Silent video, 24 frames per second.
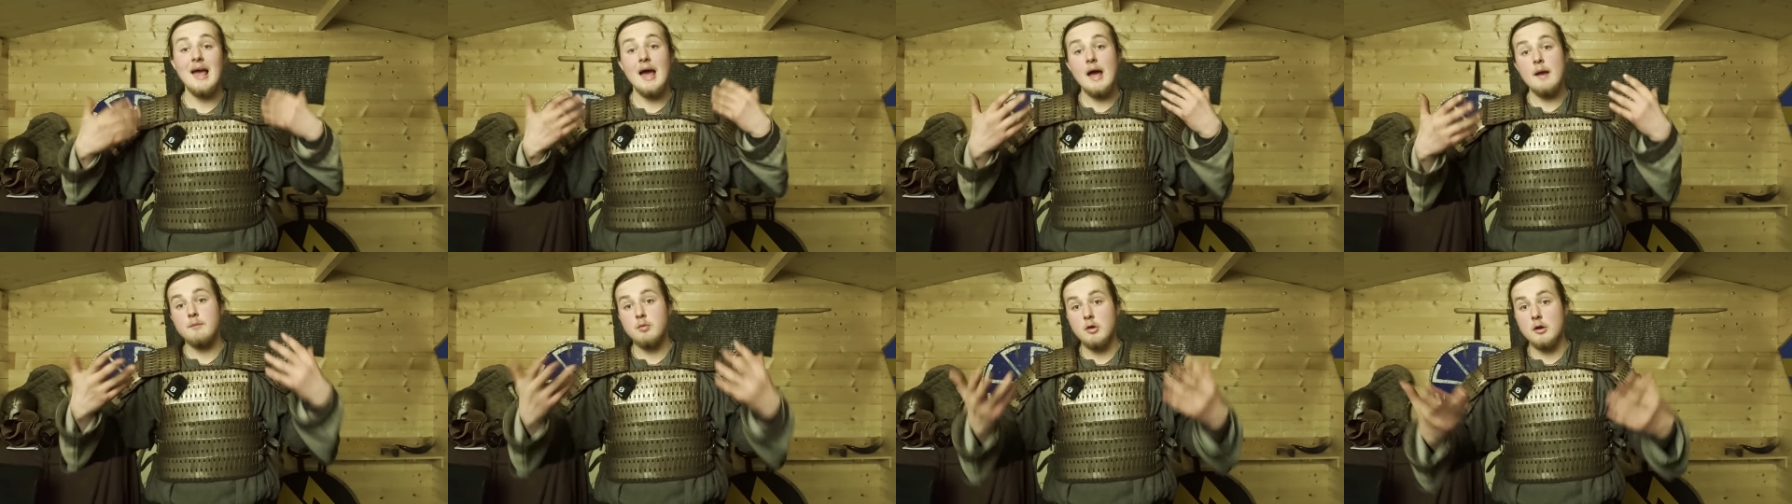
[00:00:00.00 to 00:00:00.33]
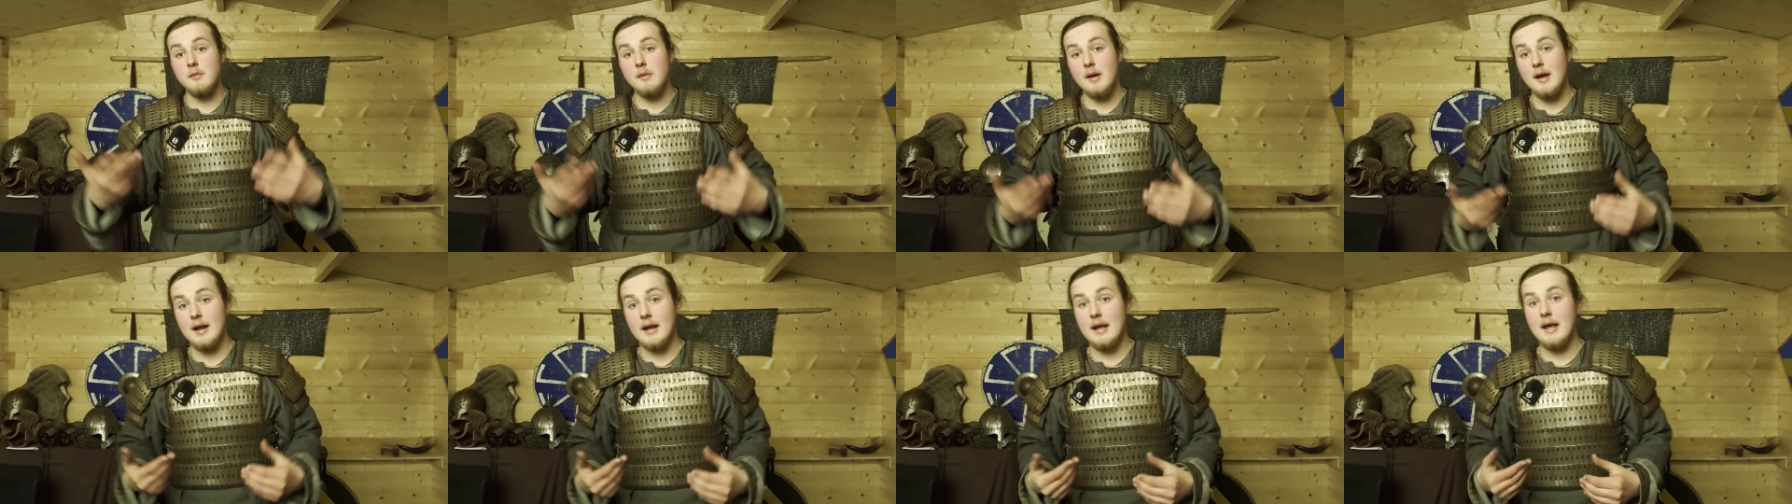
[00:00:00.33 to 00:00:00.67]
and
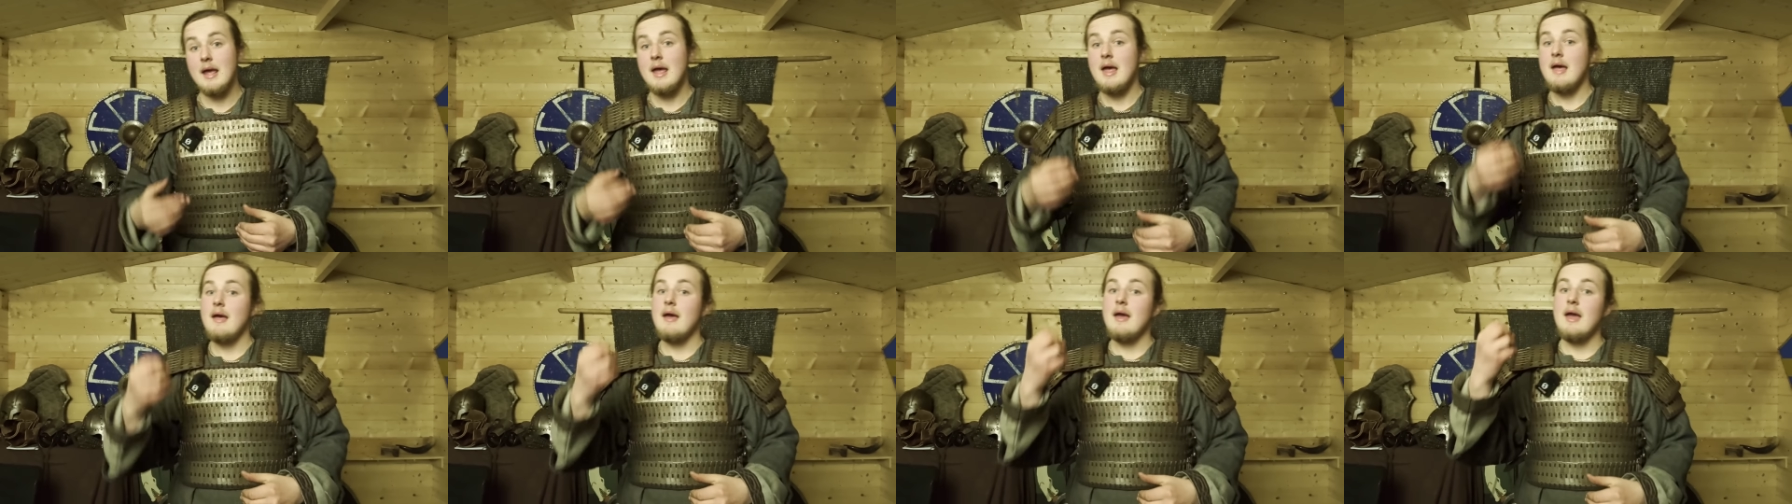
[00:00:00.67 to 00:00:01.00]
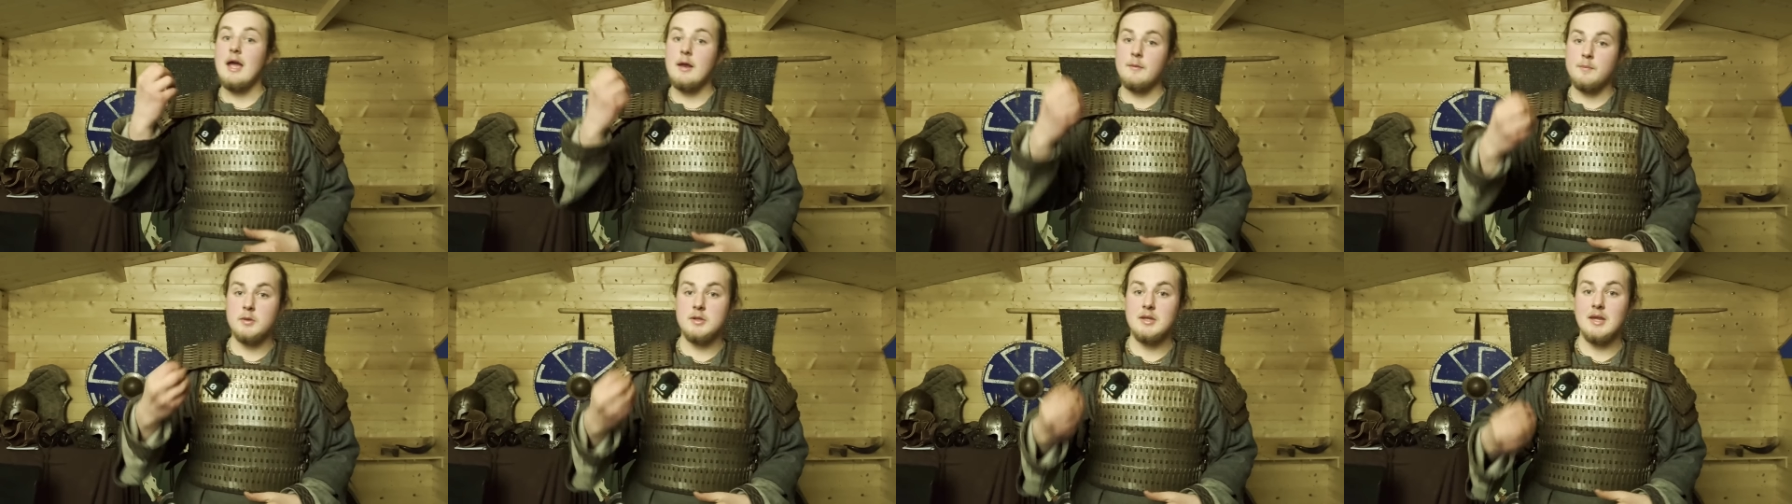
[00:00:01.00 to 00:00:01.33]
primarily
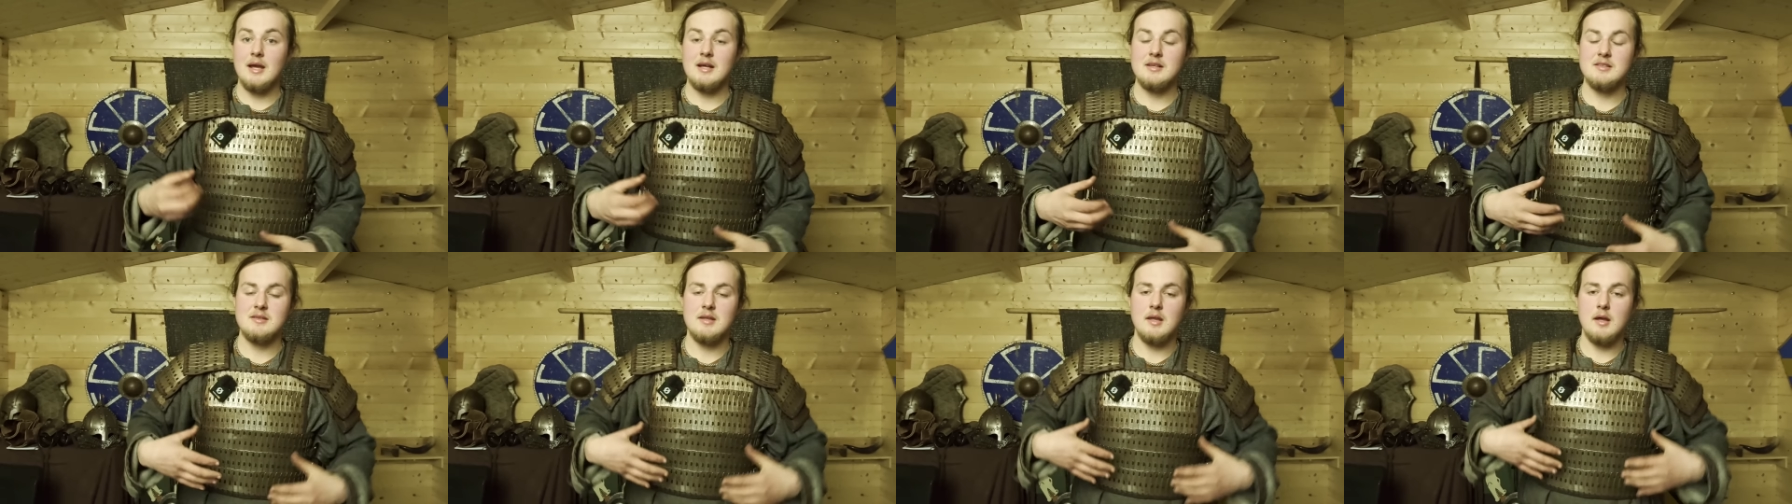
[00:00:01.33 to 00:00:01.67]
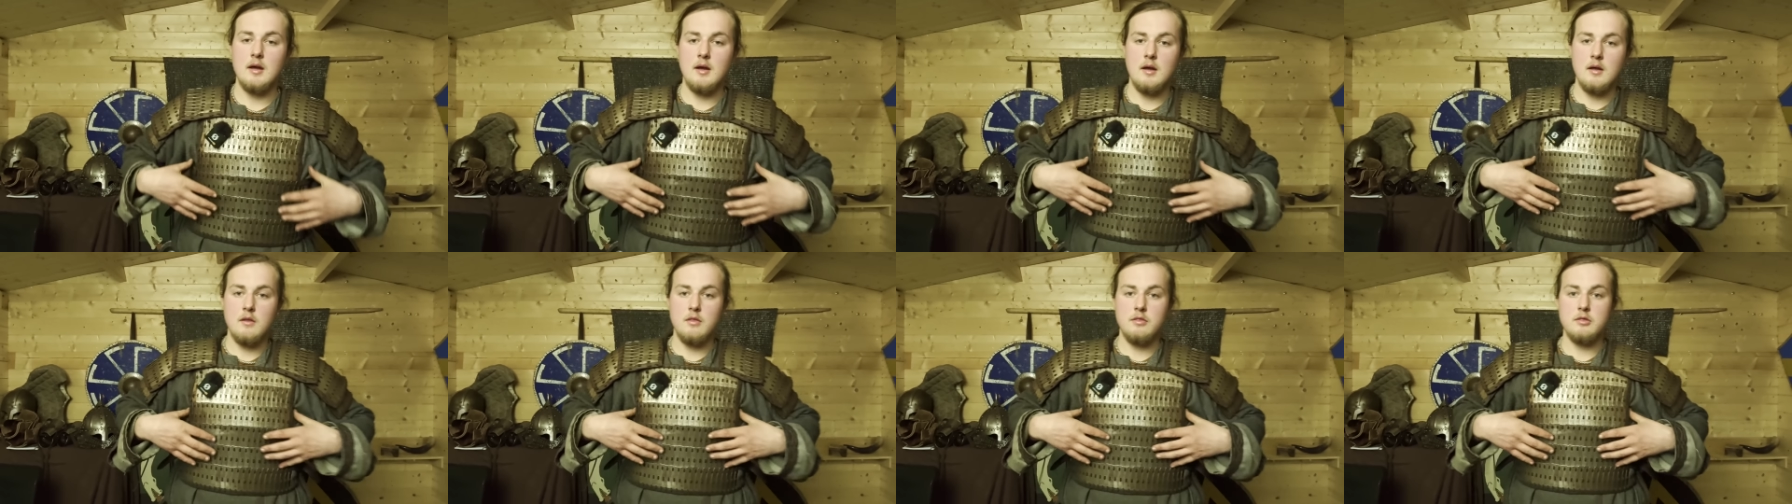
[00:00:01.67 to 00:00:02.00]
it protects
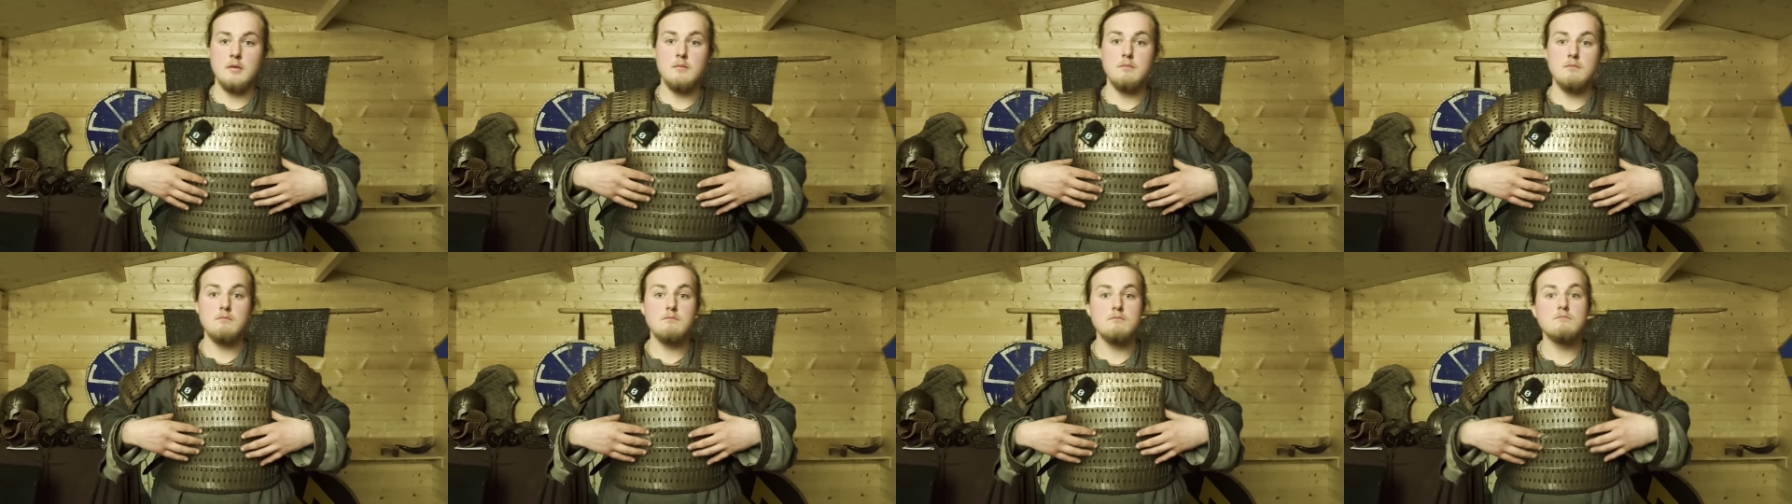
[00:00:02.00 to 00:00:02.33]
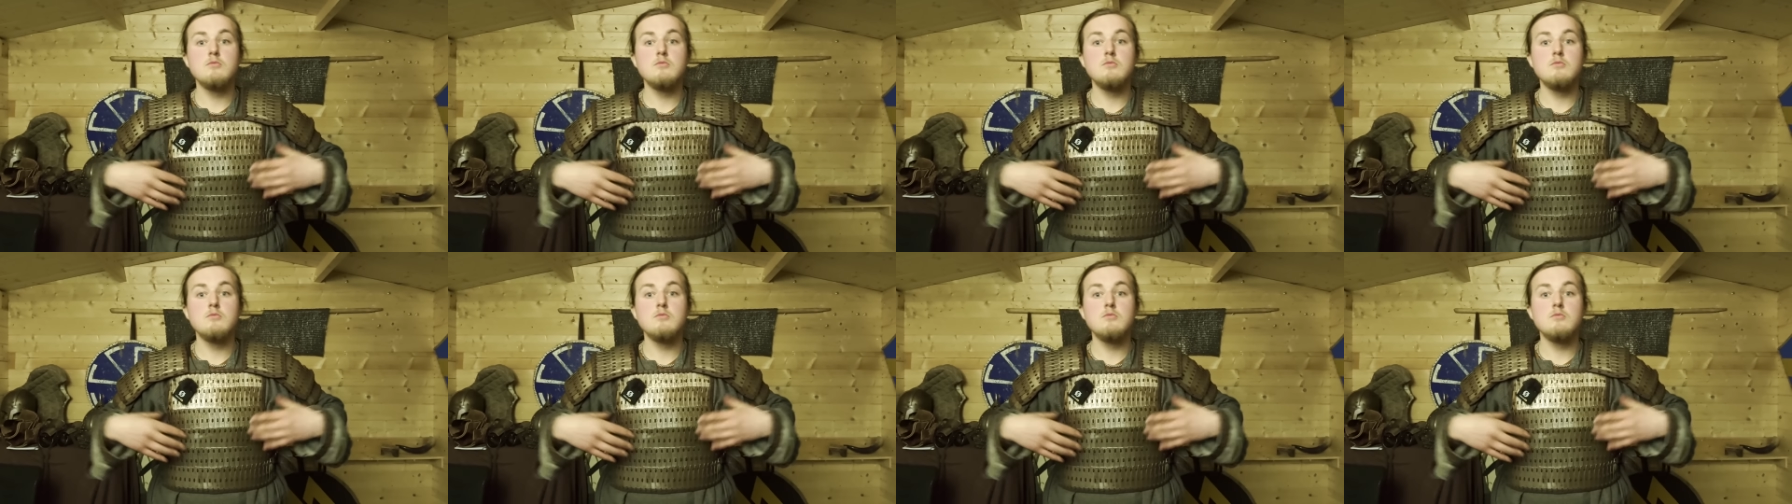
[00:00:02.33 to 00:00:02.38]
the